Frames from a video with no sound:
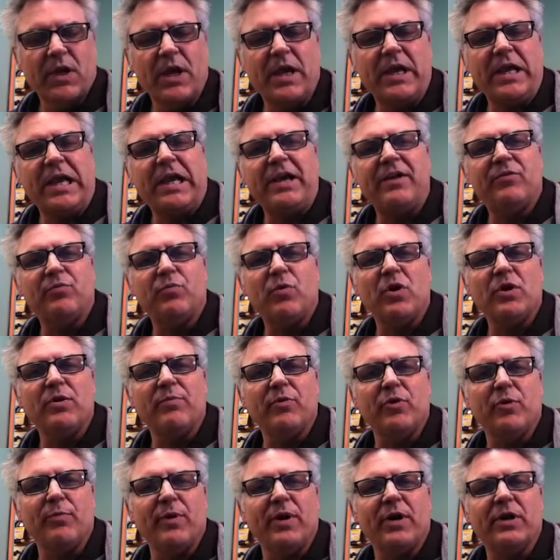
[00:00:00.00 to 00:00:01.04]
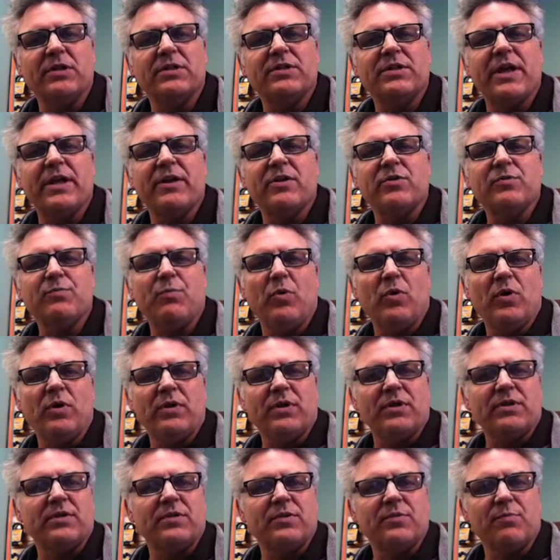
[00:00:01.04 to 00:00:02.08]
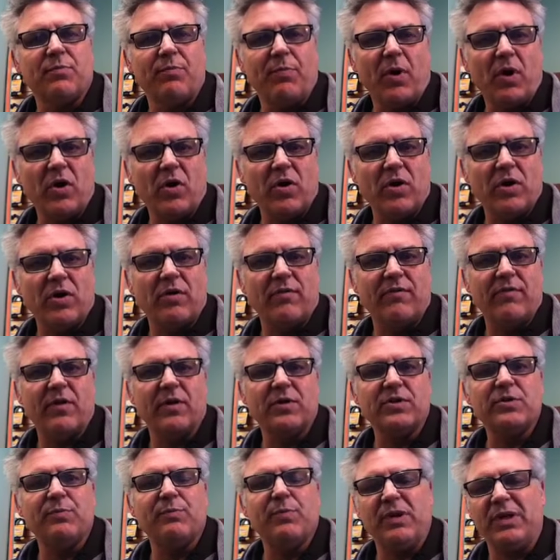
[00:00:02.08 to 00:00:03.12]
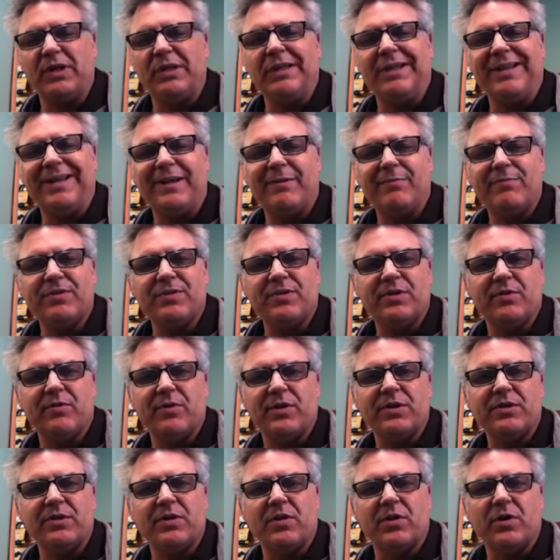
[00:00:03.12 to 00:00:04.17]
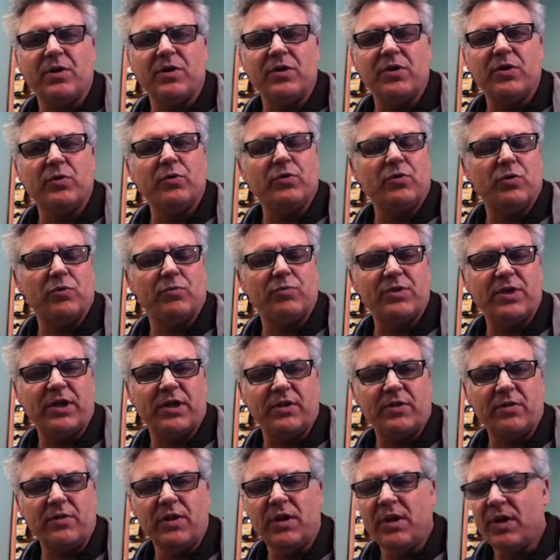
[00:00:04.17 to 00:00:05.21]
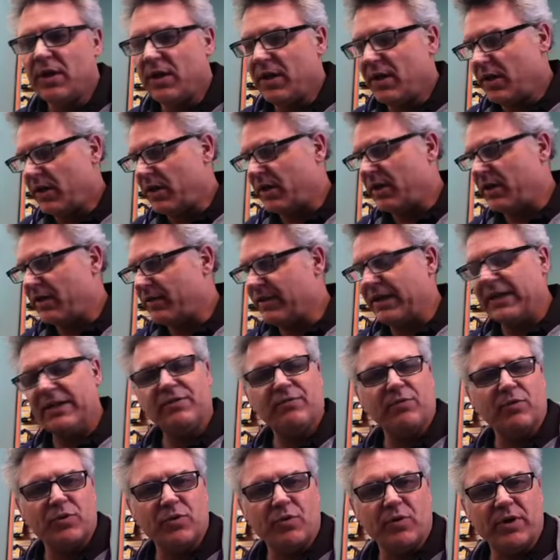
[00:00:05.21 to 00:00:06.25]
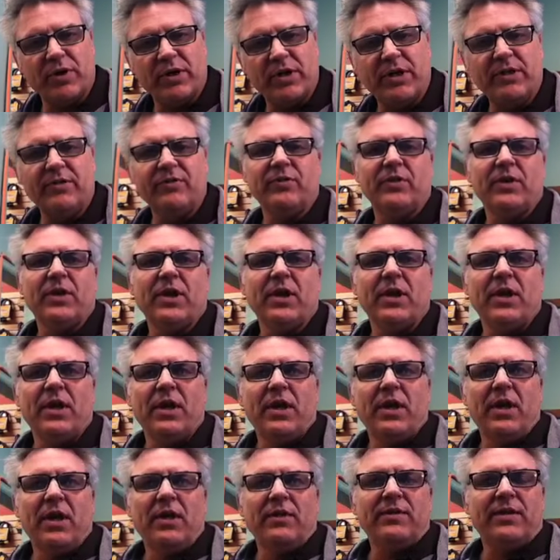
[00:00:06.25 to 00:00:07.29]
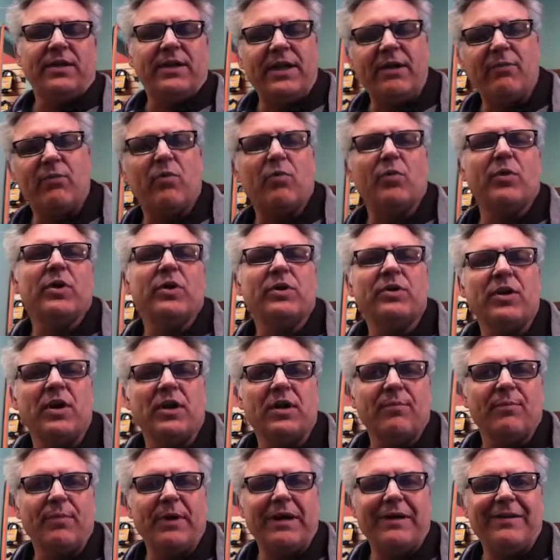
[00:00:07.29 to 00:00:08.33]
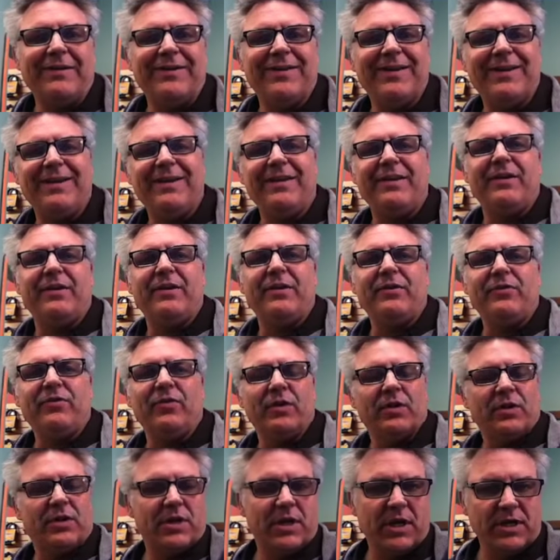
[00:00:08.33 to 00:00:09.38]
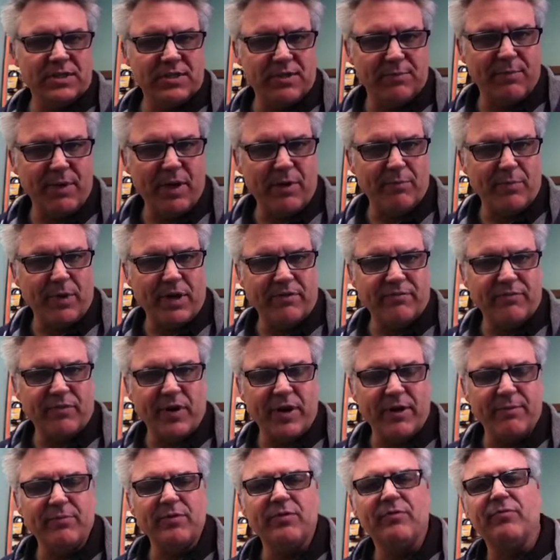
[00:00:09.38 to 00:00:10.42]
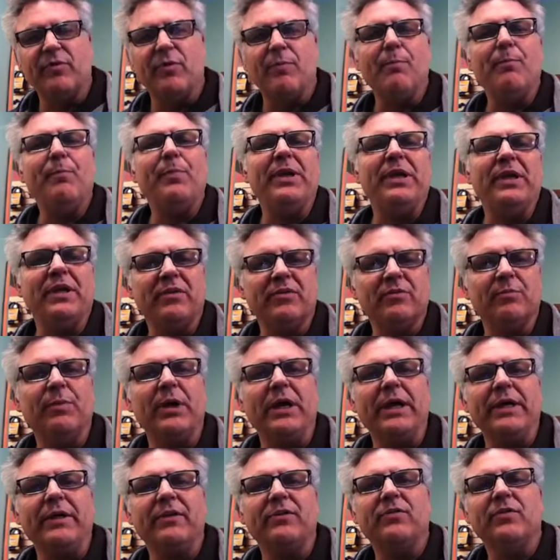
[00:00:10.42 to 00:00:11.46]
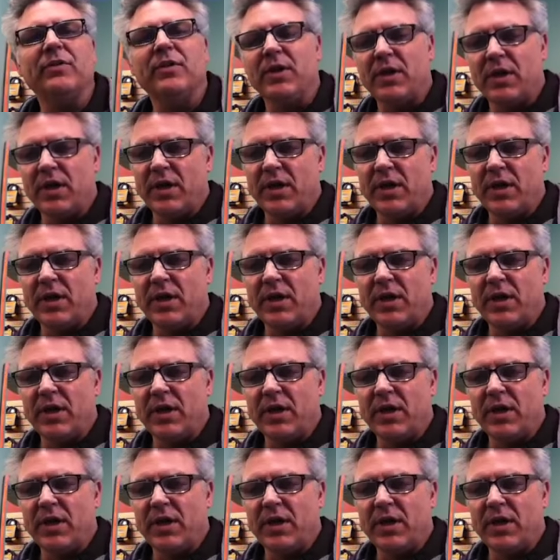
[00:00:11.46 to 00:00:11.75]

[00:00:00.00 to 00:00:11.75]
Hey guys, welcome to American Cycle Sport. This is part of our Speed Lab series on our YouTube channel. Thanks for joining us. Today what we're going to talk about is custom mountain bike frames from BS Bikes.